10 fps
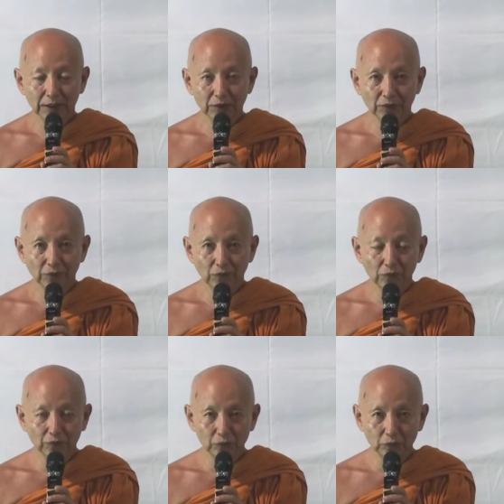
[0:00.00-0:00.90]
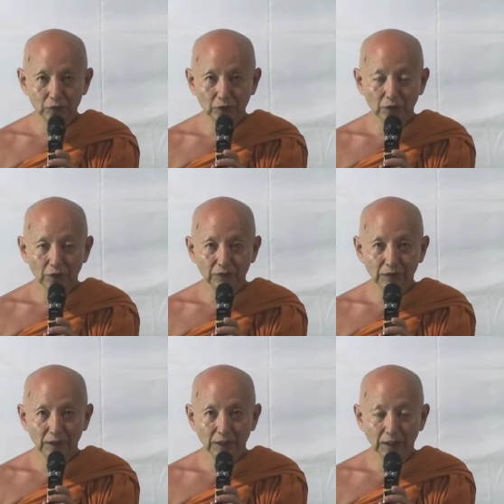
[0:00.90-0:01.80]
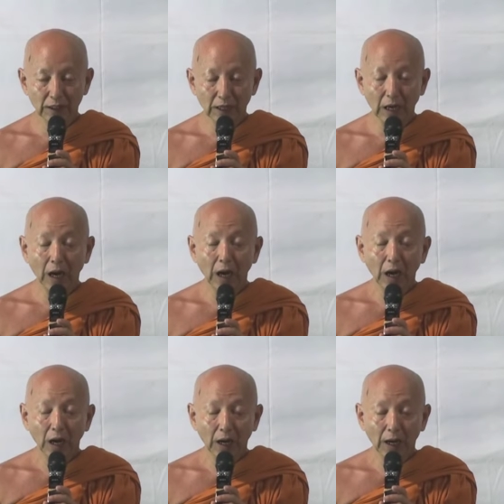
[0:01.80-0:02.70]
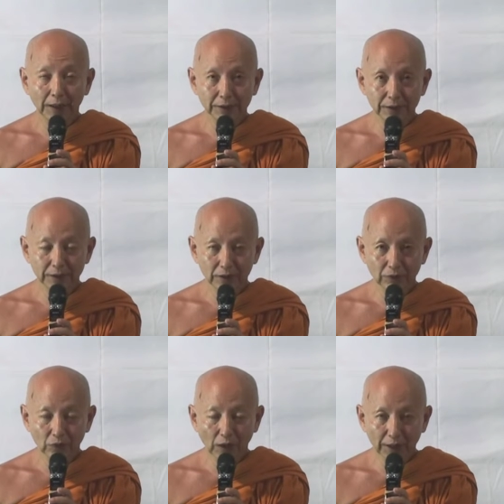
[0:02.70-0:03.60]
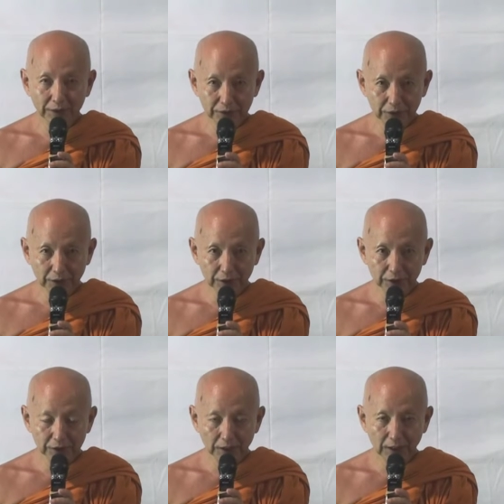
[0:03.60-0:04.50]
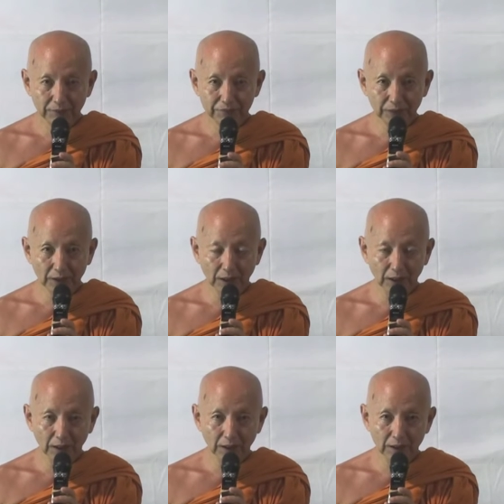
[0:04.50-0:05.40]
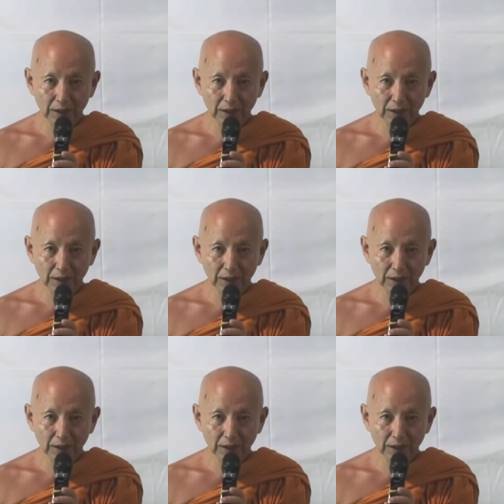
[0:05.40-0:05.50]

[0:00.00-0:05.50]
the four fruits of uh, Aryan, the four Aryan stages. Uh,